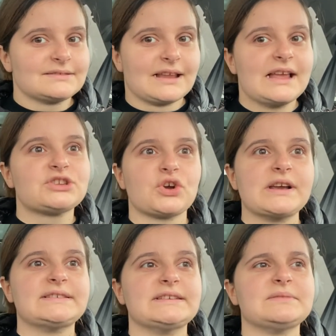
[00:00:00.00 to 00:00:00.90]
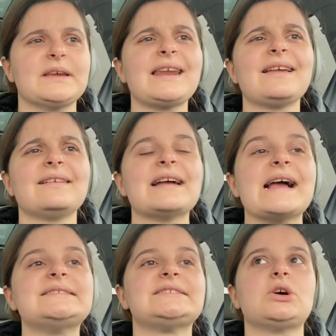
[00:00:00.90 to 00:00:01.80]
It's crazy to me, and
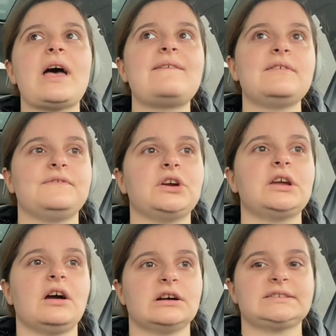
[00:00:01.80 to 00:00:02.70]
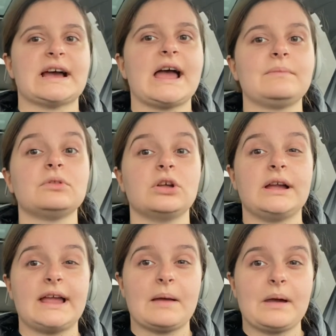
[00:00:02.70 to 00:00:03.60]
I still have a very hard time
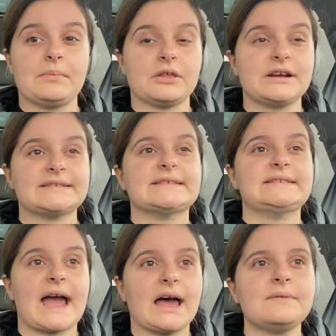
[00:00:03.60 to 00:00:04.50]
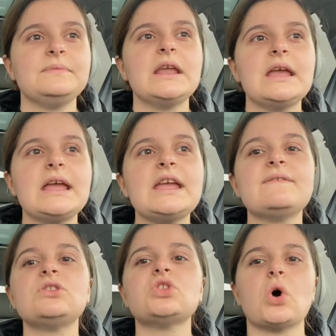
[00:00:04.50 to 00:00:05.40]
looking at my brother as a dad,
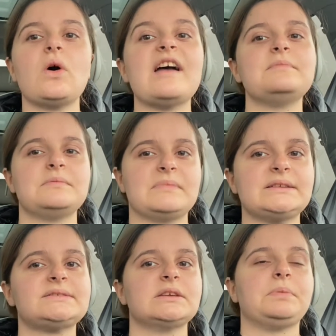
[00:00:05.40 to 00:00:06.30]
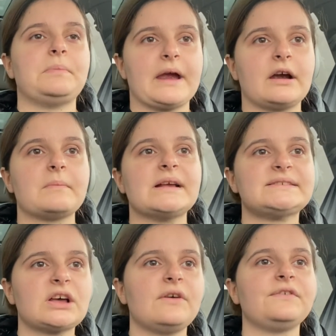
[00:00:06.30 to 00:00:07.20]
even though I've been mentally preparing
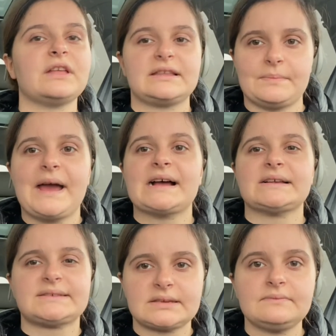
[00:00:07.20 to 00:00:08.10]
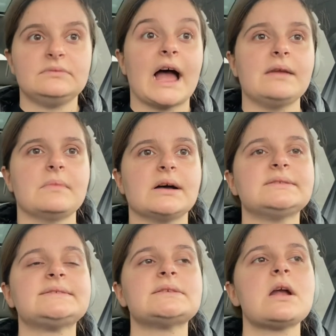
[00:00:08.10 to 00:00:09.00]
myself for like the past 9
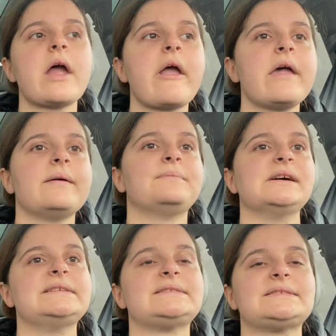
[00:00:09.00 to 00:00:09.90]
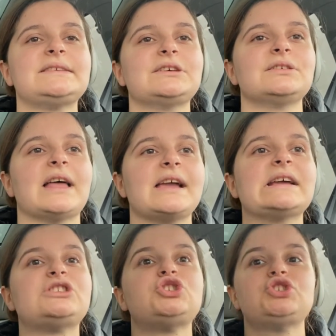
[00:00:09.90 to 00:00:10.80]
months. But it's still, like,
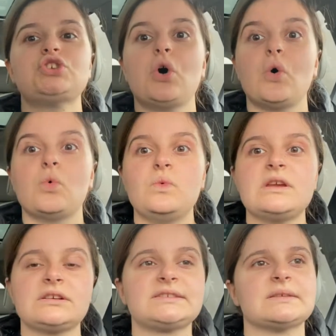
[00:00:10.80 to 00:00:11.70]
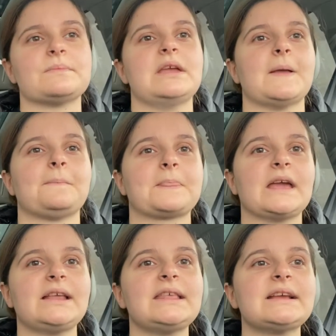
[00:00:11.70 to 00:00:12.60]
it's so weird to me. And
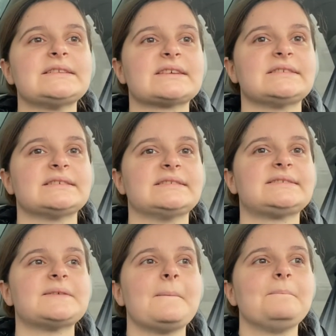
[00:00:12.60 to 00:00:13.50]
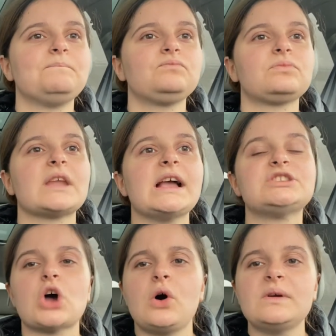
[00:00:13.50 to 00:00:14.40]
I think it's because
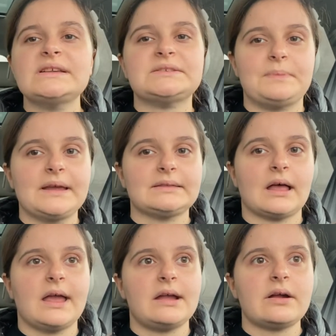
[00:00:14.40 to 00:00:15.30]
it's always been, like,